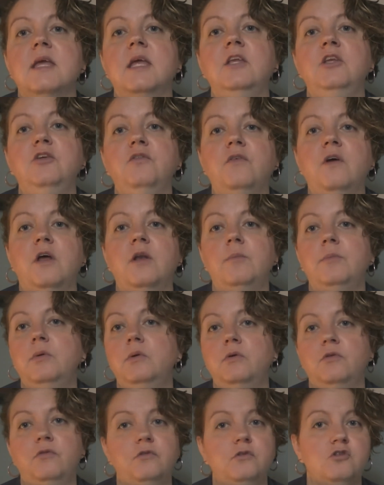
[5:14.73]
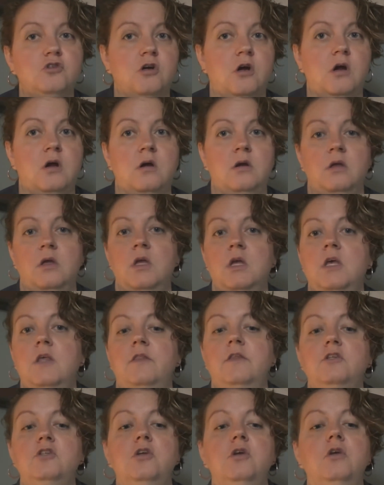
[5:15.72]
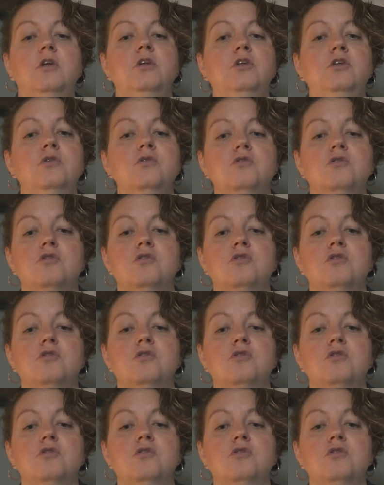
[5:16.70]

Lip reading: And you've got a beautiful jar that you can use